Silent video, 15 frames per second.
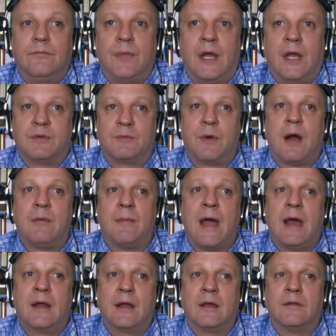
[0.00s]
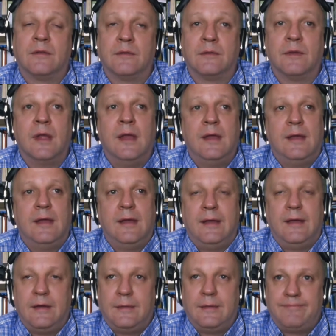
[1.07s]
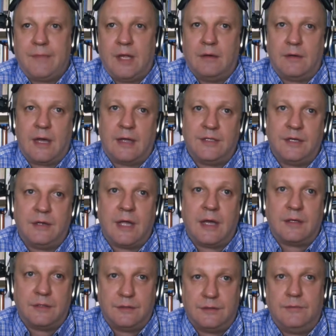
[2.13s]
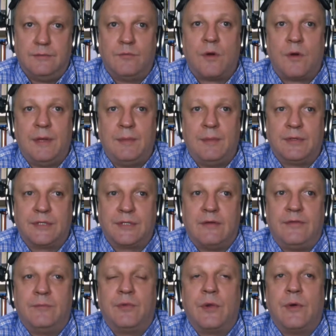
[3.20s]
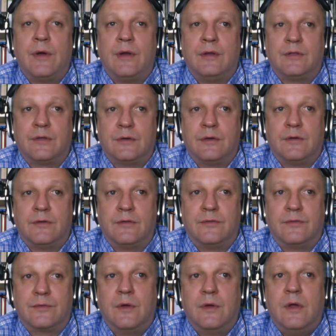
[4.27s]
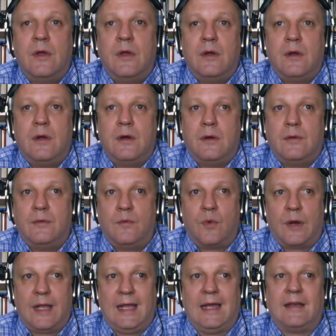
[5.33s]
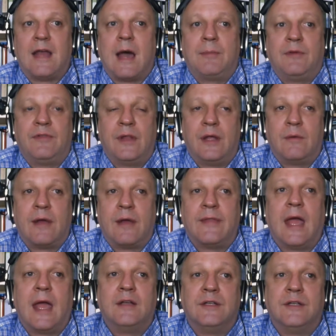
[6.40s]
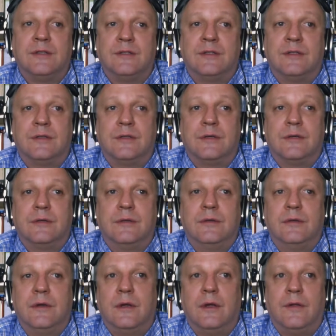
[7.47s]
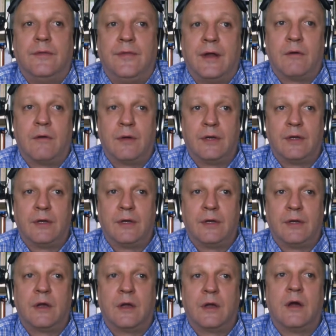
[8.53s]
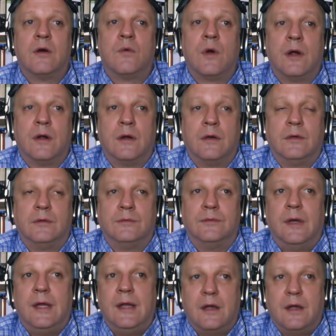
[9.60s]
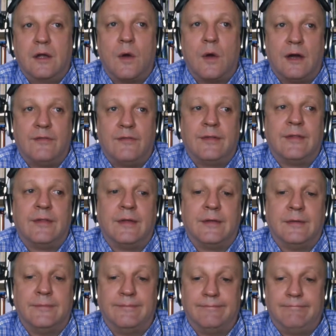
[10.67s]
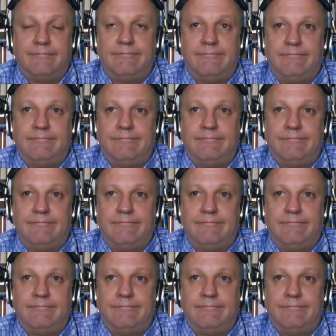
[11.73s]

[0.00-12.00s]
becomes problematic and you know as you get more people self-employed and sort of working adaptively around the edges they're going to go where quite often the